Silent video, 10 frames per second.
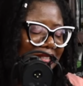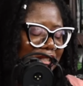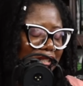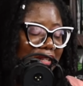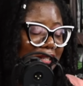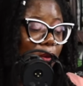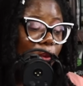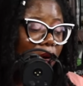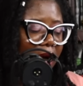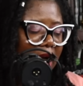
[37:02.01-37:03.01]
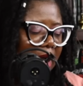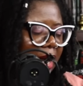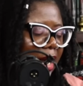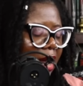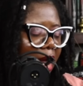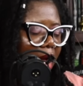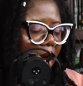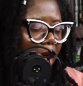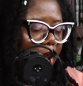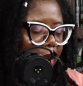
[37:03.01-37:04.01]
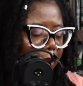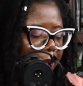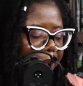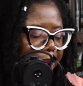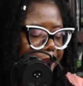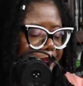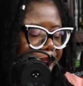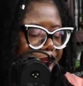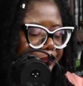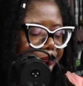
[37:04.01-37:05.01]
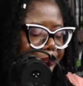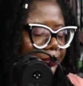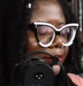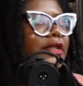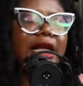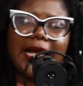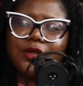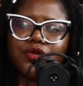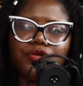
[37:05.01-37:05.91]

She's not a worker. Um, can do